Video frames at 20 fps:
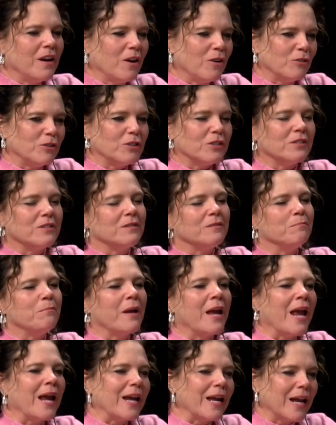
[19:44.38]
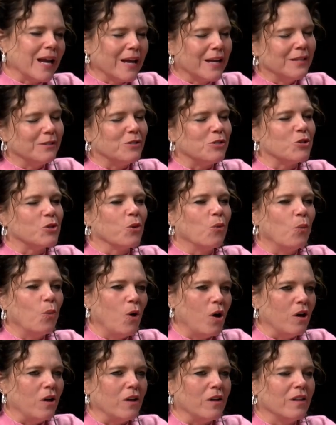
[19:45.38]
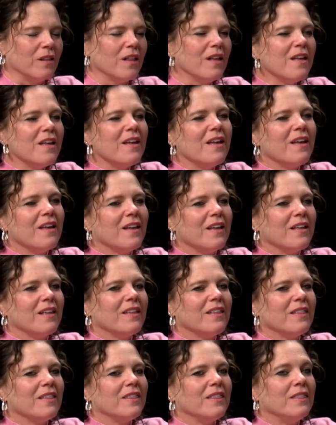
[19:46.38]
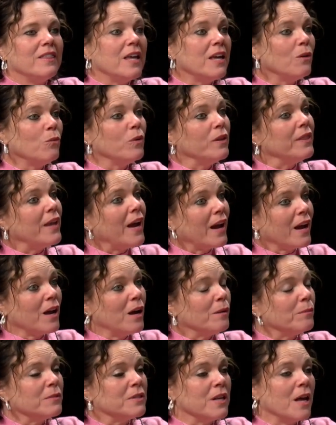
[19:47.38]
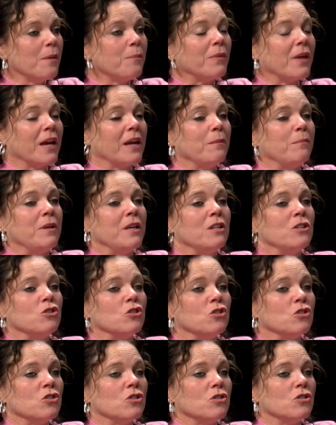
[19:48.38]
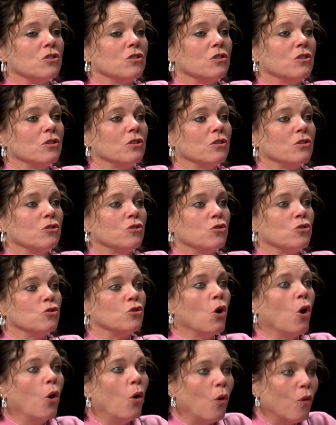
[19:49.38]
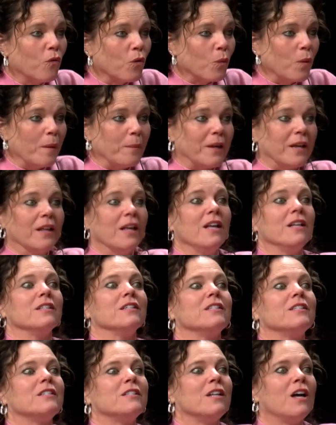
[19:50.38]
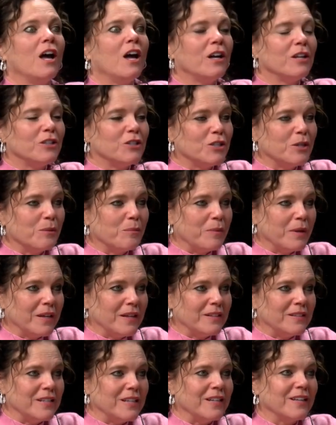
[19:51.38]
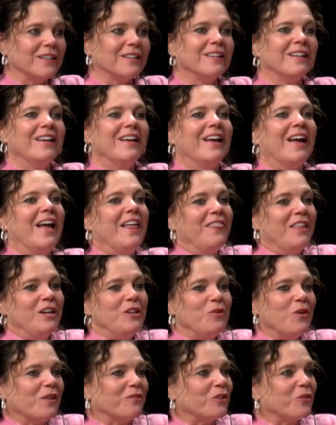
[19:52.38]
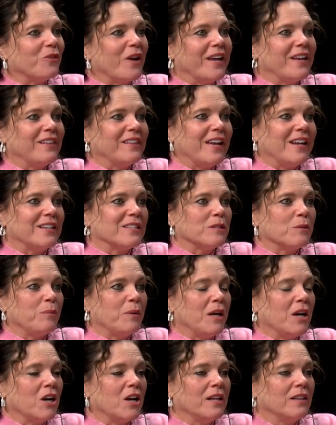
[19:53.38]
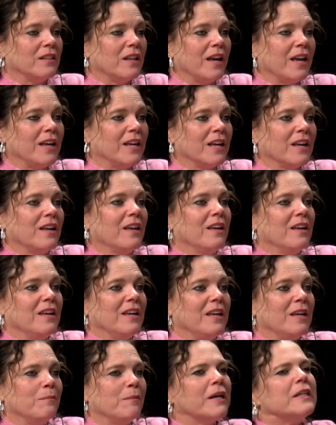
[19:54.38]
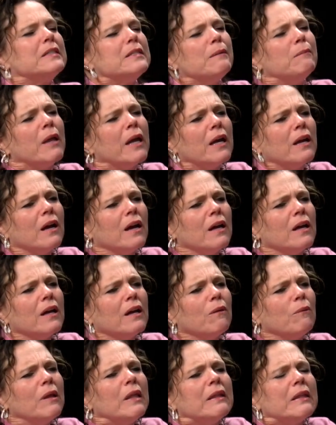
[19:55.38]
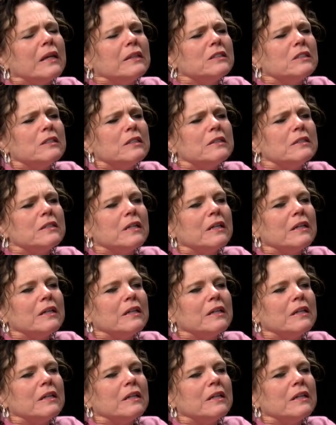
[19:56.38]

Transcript: just banging against the wall, then when that comes up, that can be just so overwhelming. Such a big deal. And then you have to regulate as a parent, like, it might seem like, well, that's just